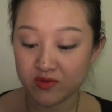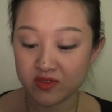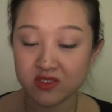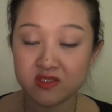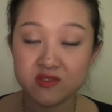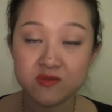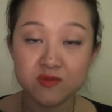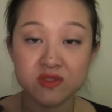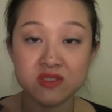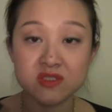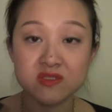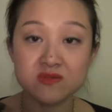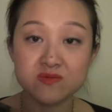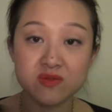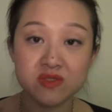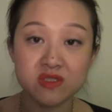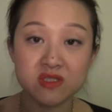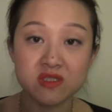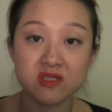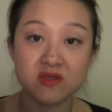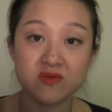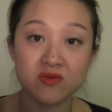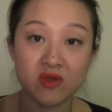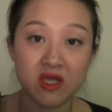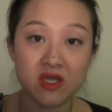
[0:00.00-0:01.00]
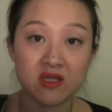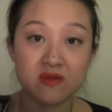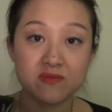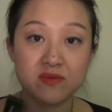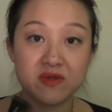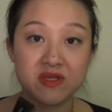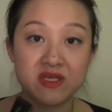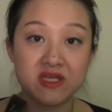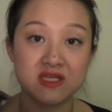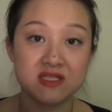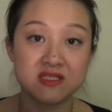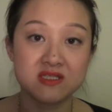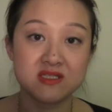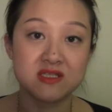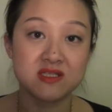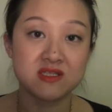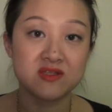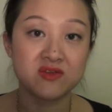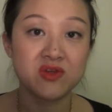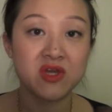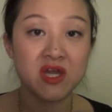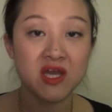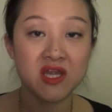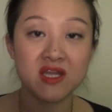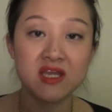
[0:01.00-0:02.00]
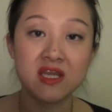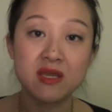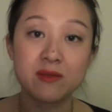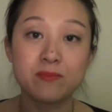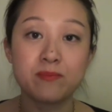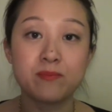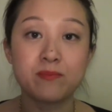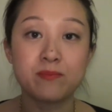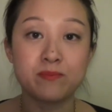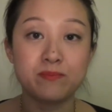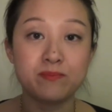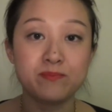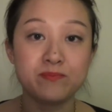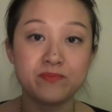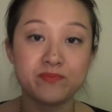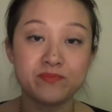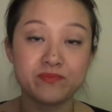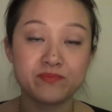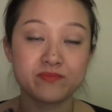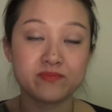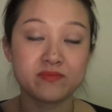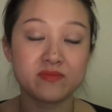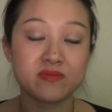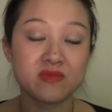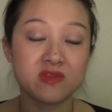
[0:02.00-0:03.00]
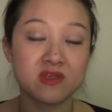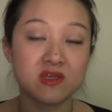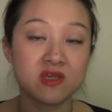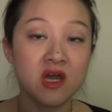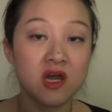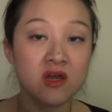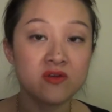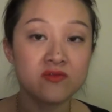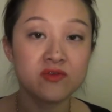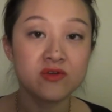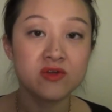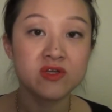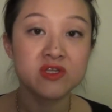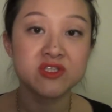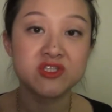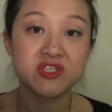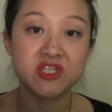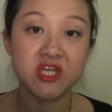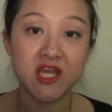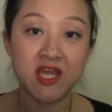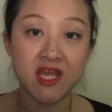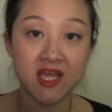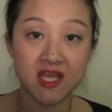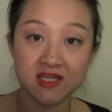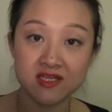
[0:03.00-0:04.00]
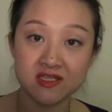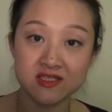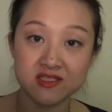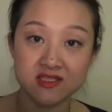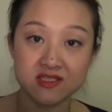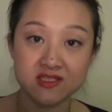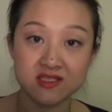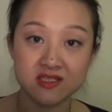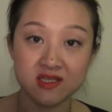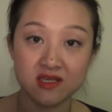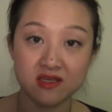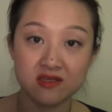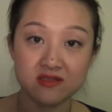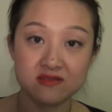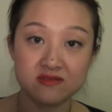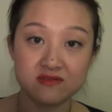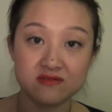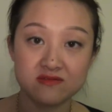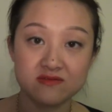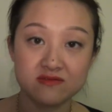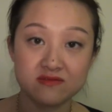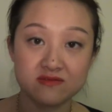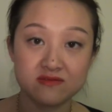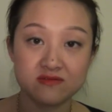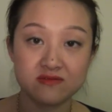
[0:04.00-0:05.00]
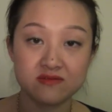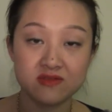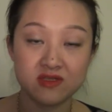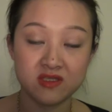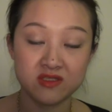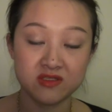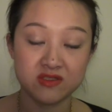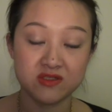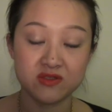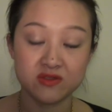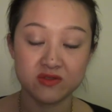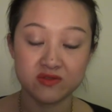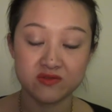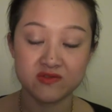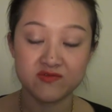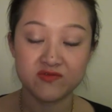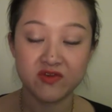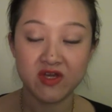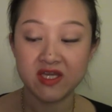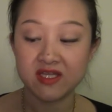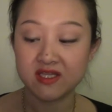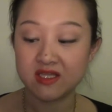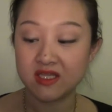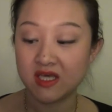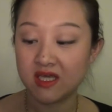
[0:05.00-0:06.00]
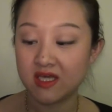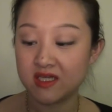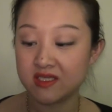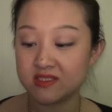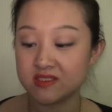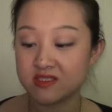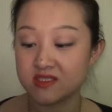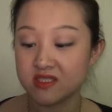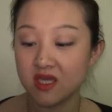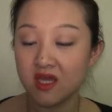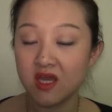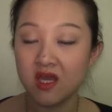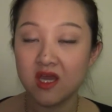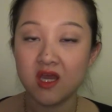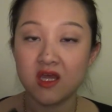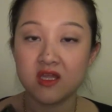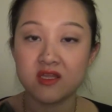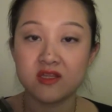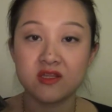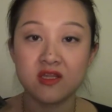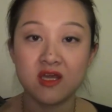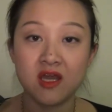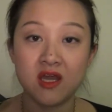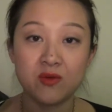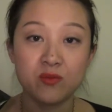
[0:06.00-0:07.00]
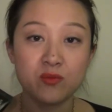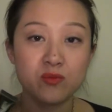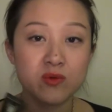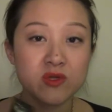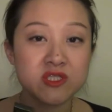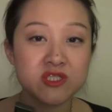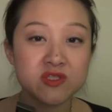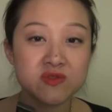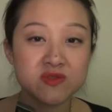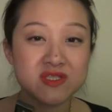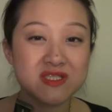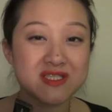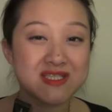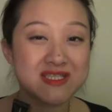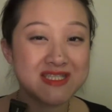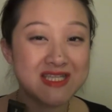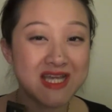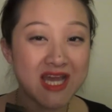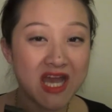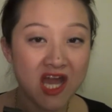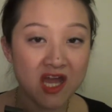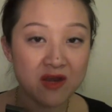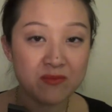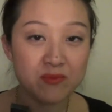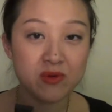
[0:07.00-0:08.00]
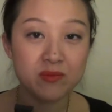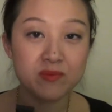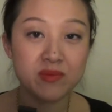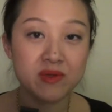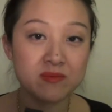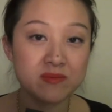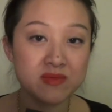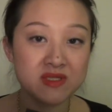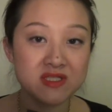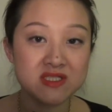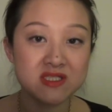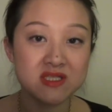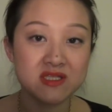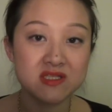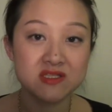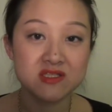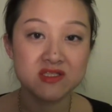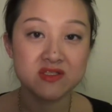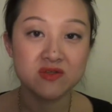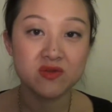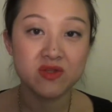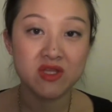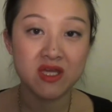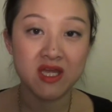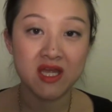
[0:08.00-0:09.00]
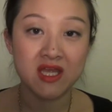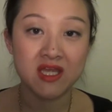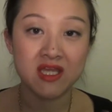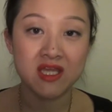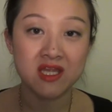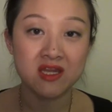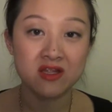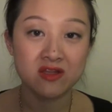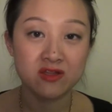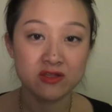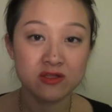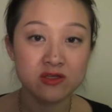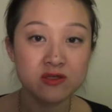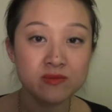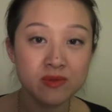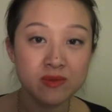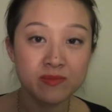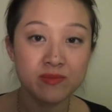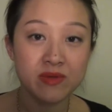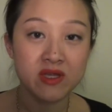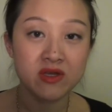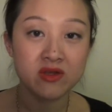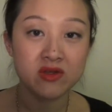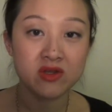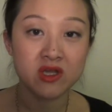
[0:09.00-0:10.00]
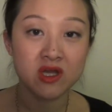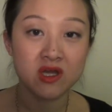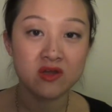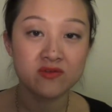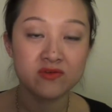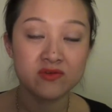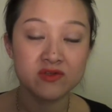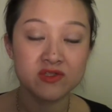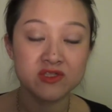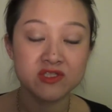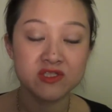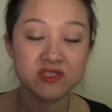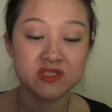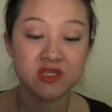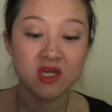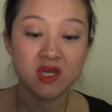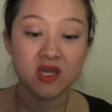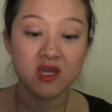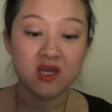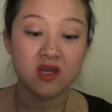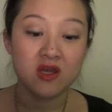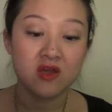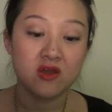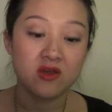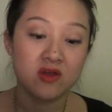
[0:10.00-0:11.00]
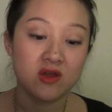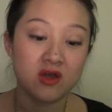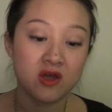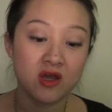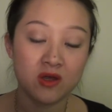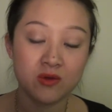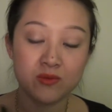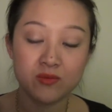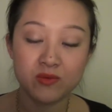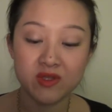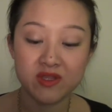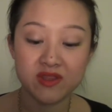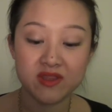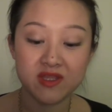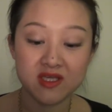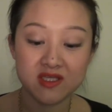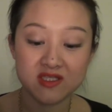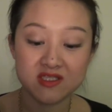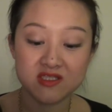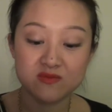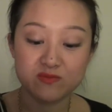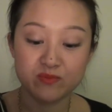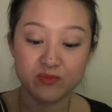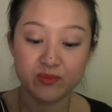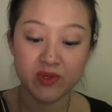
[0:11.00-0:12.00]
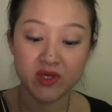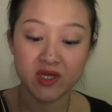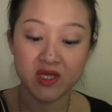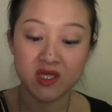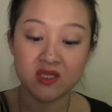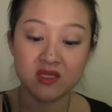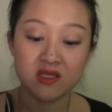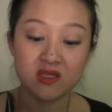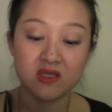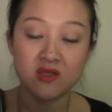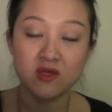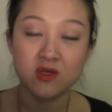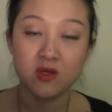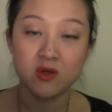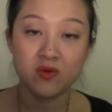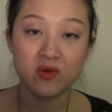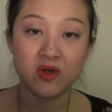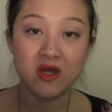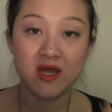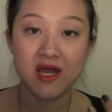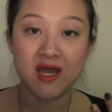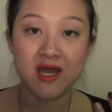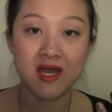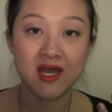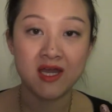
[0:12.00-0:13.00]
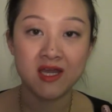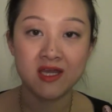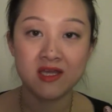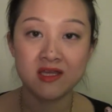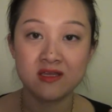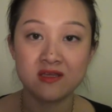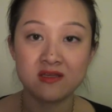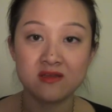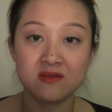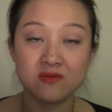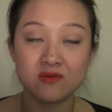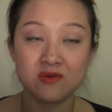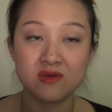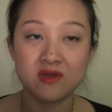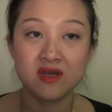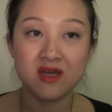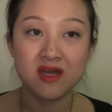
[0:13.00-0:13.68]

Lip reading: this one's really great because you kind of get coverage and it doesn't get into those fine lines. I wish it was a tad more pigmented so that I get a little bit better coverage with this, but I